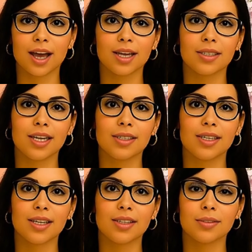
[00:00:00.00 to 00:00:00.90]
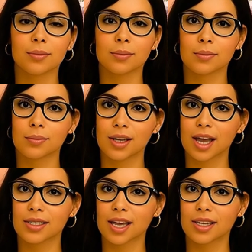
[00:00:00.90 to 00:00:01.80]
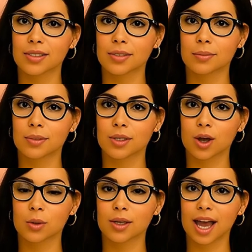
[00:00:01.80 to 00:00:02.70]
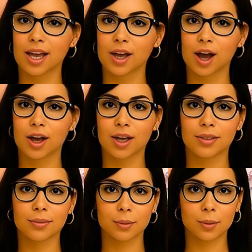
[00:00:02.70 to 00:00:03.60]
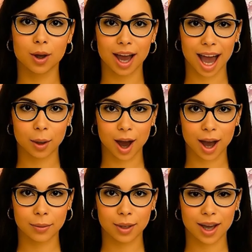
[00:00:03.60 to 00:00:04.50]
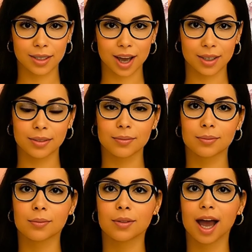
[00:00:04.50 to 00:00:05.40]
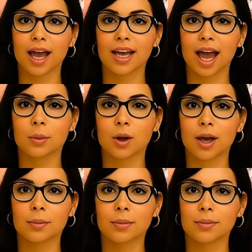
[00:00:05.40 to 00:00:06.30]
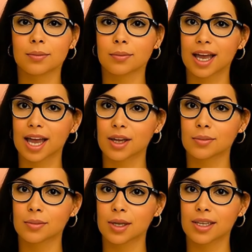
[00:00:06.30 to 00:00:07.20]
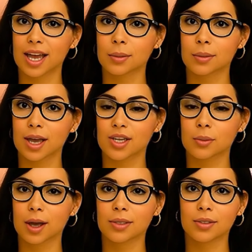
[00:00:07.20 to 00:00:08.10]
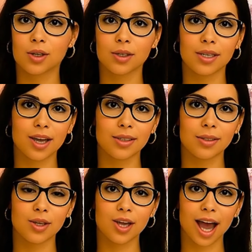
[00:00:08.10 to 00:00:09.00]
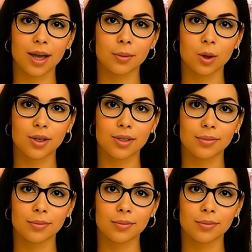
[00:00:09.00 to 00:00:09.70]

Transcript: and 16, it says, "So Hagar bore Abram a son, and Abram gave the name Ishmael to the son she had born."